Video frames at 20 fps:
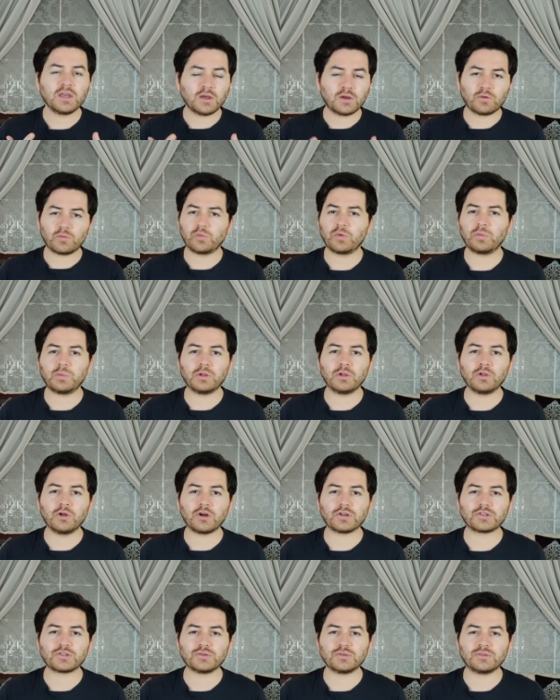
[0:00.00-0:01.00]
Ripple
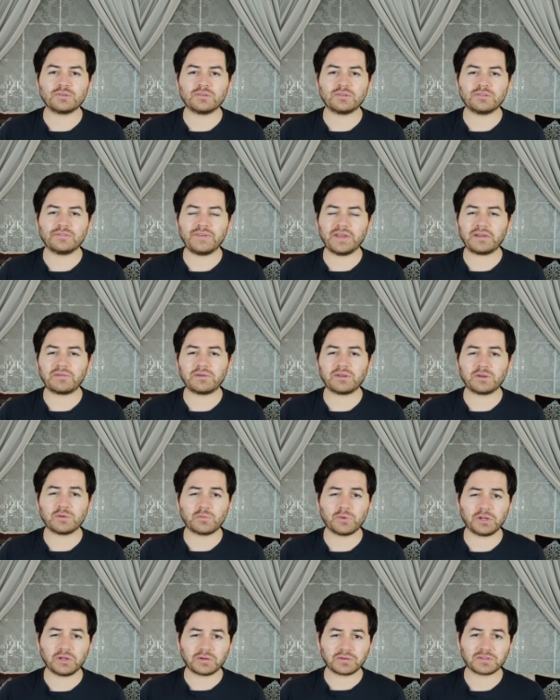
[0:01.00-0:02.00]
lawsuit very
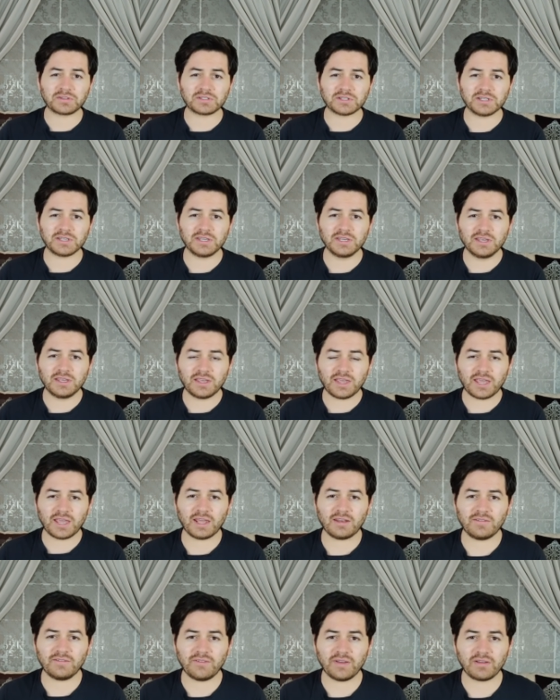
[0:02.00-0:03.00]
rigorously
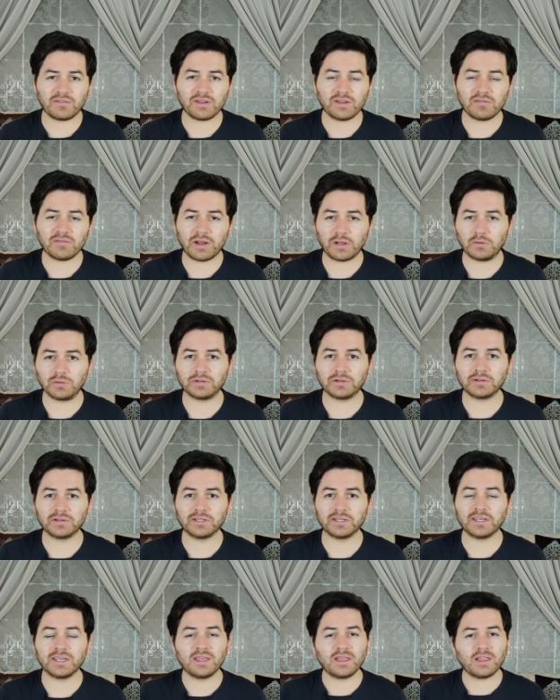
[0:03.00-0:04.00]
and very regularly,